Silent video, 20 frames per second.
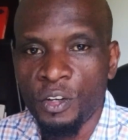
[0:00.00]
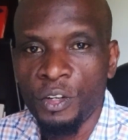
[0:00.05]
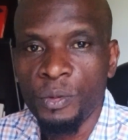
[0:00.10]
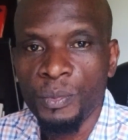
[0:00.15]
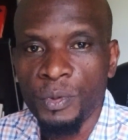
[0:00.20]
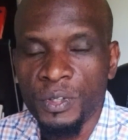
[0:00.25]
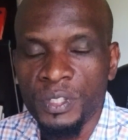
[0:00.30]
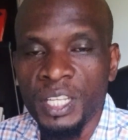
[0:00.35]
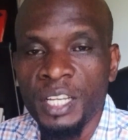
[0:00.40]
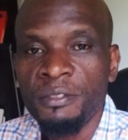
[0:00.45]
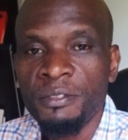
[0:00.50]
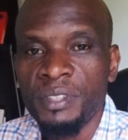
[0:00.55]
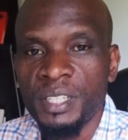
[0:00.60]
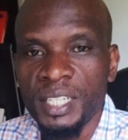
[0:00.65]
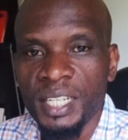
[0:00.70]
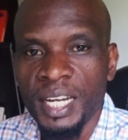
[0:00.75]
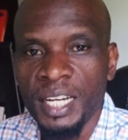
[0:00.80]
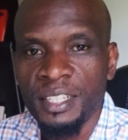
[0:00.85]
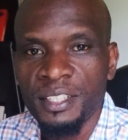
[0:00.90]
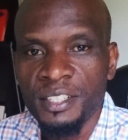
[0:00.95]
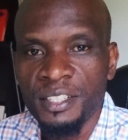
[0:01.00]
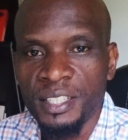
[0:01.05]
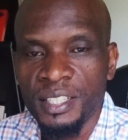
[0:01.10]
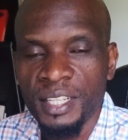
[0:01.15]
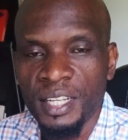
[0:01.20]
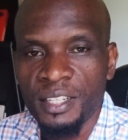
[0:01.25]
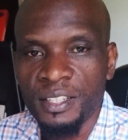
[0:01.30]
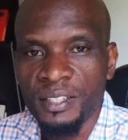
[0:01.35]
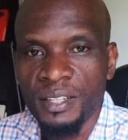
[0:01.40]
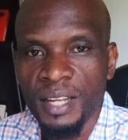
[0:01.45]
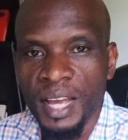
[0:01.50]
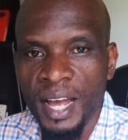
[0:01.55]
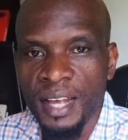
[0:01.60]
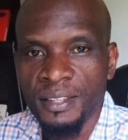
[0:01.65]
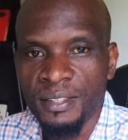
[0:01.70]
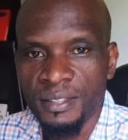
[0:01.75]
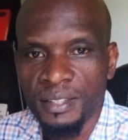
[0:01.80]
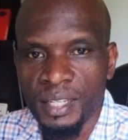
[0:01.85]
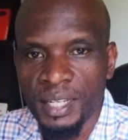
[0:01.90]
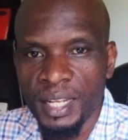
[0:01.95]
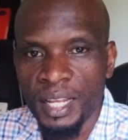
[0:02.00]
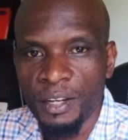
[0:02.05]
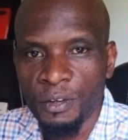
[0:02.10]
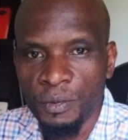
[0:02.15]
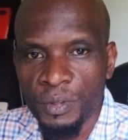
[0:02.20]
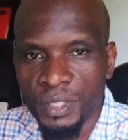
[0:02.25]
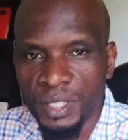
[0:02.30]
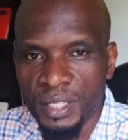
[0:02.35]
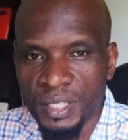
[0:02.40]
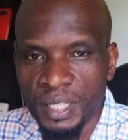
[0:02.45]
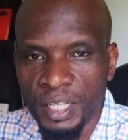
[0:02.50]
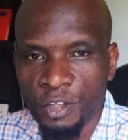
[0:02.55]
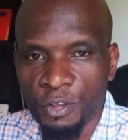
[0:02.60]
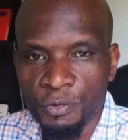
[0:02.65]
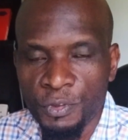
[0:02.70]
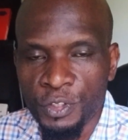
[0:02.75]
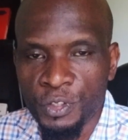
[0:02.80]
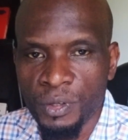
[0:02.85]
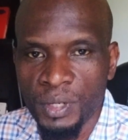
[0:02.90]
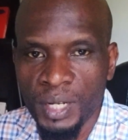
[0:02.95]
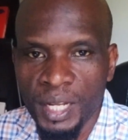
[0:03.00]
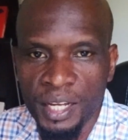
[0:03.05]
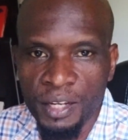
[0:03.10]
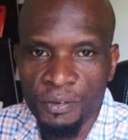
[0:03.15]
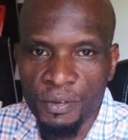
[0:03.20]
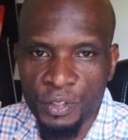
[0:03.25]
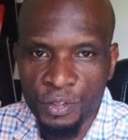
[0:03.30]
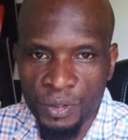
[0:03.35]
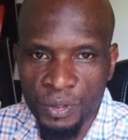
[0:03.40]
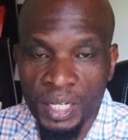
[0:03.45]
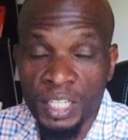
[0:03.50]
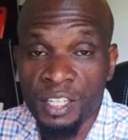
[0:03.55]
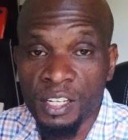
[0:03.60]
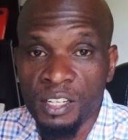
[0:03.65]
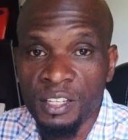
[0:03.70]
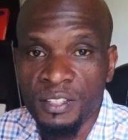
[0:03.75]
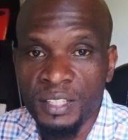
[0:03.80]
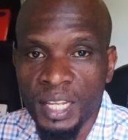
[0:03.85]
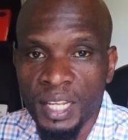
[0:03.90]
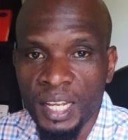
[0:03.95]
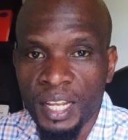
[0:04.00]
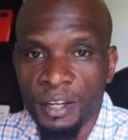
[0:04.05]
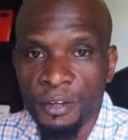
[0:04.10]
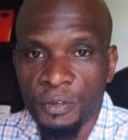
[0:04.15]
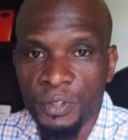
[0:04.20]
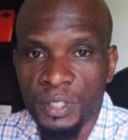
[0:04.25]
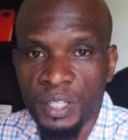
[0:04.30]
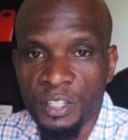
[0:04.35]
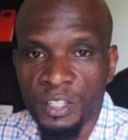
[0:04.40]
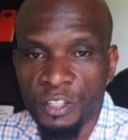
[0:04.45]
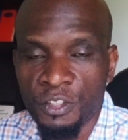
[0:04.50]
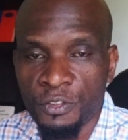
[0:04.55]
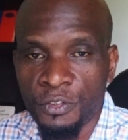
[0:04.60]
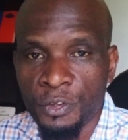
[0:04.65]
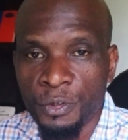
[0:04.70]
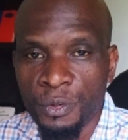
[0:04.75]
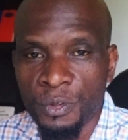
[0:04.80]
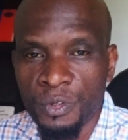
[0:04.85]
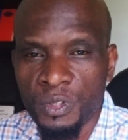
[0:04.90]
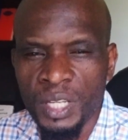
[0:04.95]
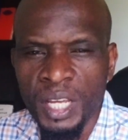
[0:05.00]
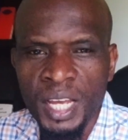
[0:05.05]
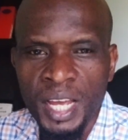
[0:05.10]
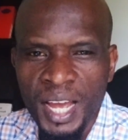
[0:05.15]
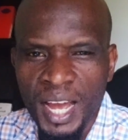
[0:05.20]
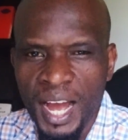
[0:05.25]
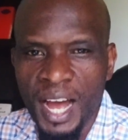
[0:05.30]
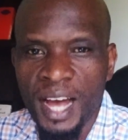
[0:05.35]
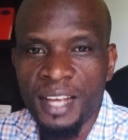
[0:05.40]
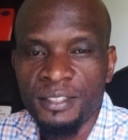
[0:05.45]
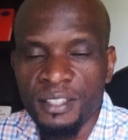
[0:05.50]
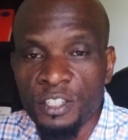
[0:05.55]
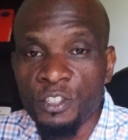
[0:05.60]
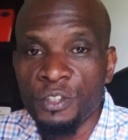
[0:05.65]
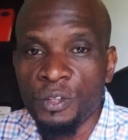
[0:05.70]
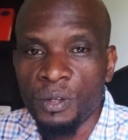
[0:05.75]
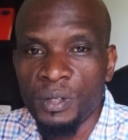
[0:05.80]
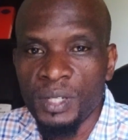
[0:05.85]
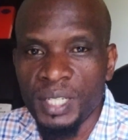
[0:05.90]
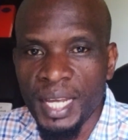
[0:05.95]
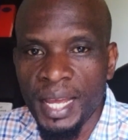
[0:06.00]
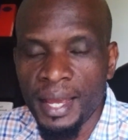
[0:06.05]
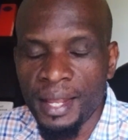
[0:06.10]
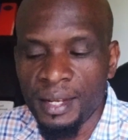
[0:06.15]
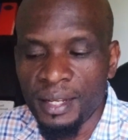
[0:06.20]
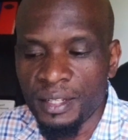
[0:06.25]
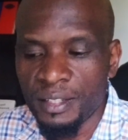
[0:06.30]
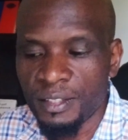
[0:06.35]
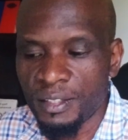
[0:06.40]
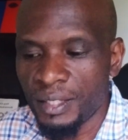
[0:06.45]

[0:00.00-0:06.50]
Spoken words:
Almost every country that has the language as an official language, or at least a language that is used, has its own dialect.